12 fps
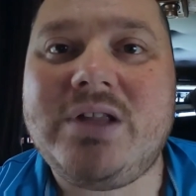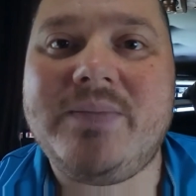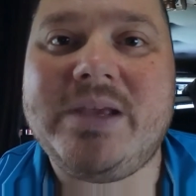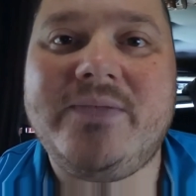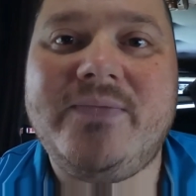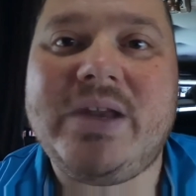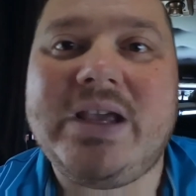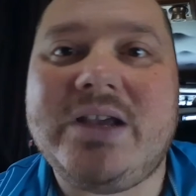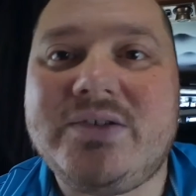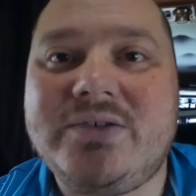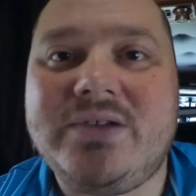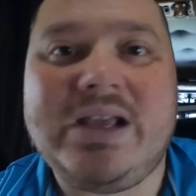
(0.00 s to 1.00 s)
I made him
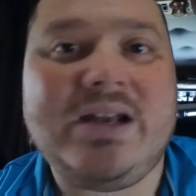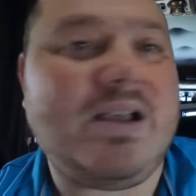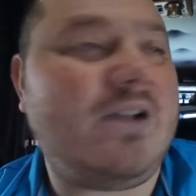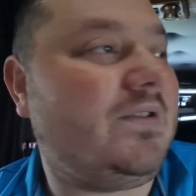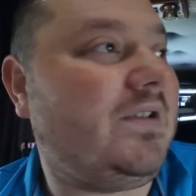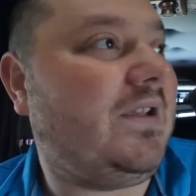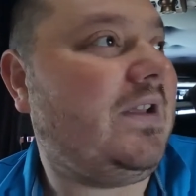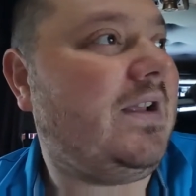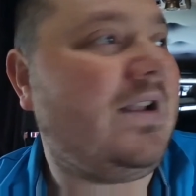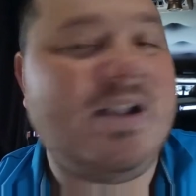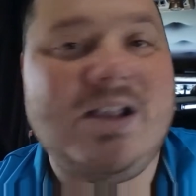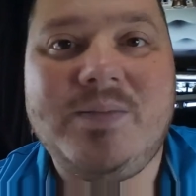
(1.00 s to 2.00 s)
flyers to hand out
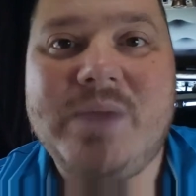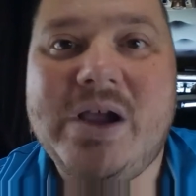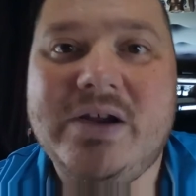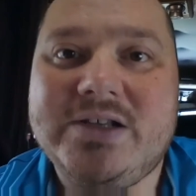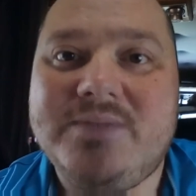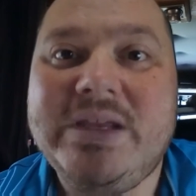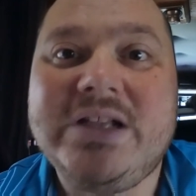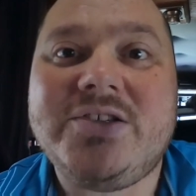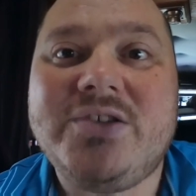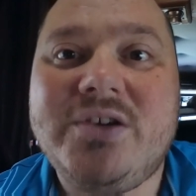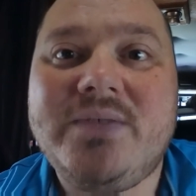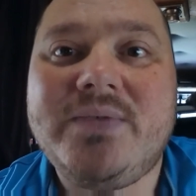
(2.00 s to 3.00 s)
about his meal
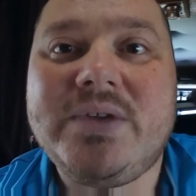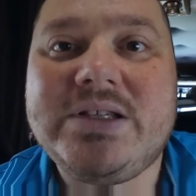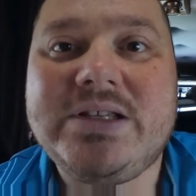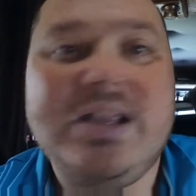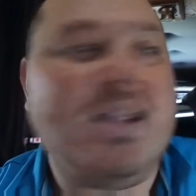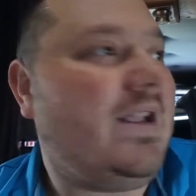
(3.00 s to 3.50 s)
service.